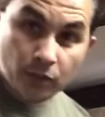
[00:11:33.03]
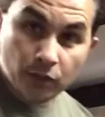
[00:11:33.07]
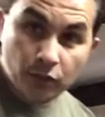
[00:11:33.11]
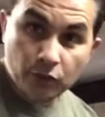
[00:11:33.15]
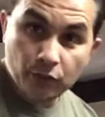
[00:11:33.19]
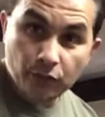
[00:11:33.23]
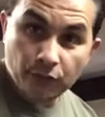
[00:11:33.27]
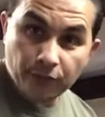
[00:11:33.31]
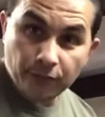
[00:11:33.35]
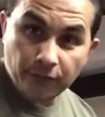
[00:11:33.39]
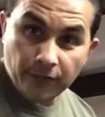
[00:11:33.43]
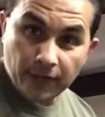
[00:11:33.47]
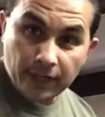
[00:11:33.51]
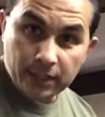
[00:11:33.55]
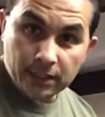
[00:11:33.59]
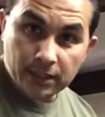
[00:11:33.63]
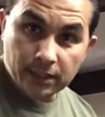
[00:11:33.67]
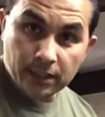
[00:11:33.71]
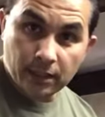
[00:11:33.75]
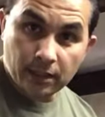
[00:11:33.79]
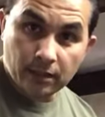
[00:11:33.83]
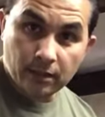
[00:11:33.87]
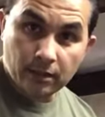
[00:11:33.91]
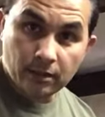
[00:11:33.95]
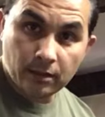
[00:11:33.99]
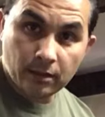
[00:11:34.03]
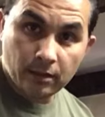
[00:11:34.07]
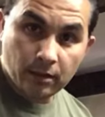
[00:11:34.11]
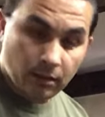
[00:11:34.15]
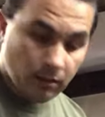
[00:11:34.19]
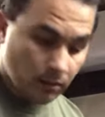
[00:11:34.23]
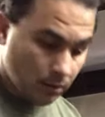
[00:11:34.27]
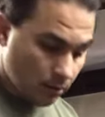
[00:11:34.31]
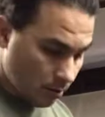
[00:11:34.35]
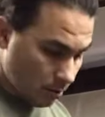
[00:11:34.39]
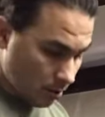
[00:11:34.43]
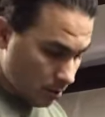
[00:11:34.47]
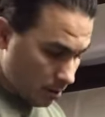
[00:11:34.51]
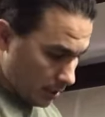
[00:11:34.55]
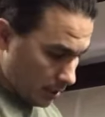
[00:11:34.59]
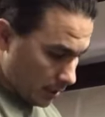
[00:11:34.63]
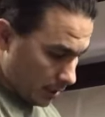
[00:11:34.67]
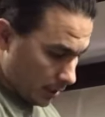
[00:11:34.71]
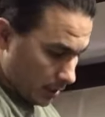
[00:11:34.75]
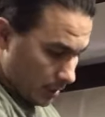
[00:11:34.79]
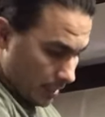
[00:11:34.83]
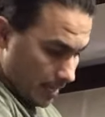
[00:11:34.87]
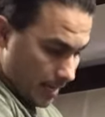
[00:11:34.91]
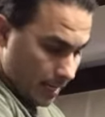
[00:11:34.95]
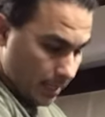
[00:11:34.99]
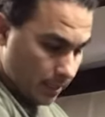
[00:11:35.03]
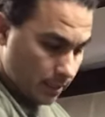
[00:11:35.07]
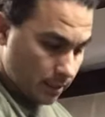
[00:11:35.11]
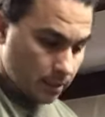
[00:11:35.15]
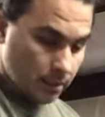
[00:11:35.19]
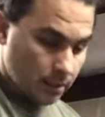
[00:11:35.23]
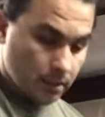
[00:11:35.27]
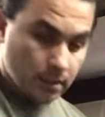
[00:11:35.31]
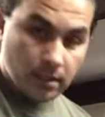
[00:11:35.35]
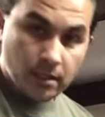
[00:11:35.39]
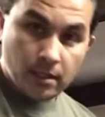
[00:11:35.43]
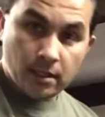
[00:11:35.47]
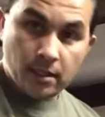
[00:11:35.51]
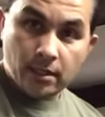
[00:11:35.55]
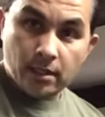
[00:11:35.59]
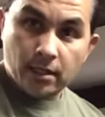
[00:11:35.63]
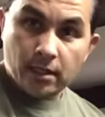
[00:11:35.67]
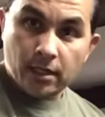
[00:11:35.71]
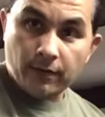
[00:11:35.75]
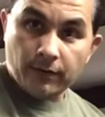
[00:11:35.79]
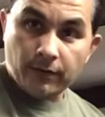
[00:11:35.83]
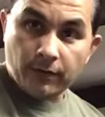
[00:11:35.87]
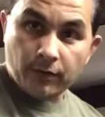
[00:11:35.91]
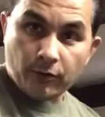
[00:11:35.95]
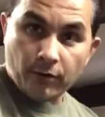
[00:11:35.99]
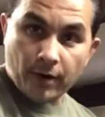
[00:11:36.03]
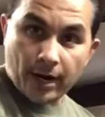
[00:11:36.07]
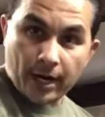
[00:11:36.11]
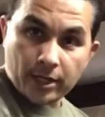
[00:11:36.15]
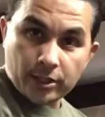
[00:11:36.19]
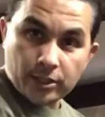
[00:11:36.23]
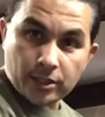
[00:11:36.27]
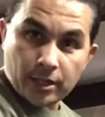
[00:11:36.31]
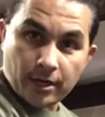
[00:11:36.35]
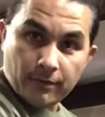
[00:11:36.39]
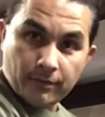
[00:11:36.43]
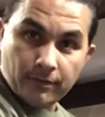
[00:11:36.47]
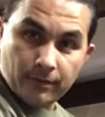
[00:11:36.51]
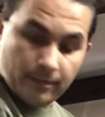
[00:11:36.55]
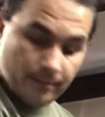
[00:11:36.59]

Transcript: you face it the length of the crankshaft.